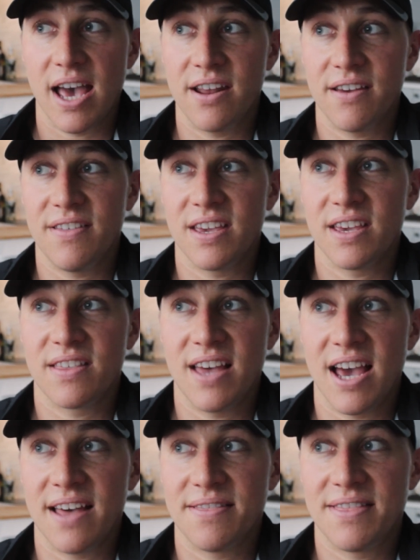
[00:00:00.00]
And I think
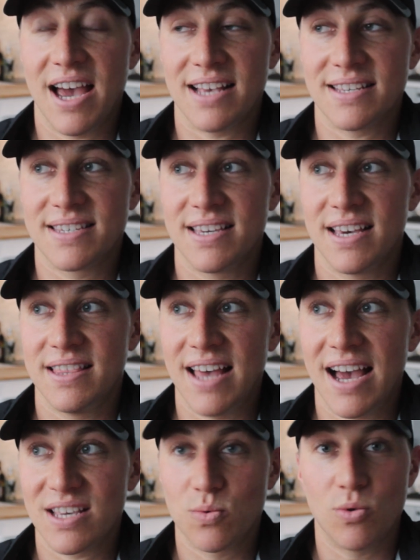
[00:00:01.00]

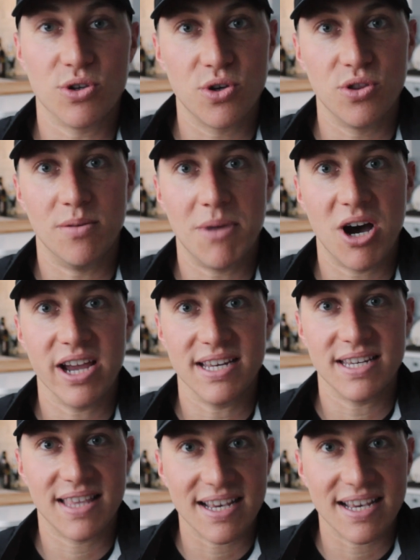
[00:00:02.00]
that's what's on the mind.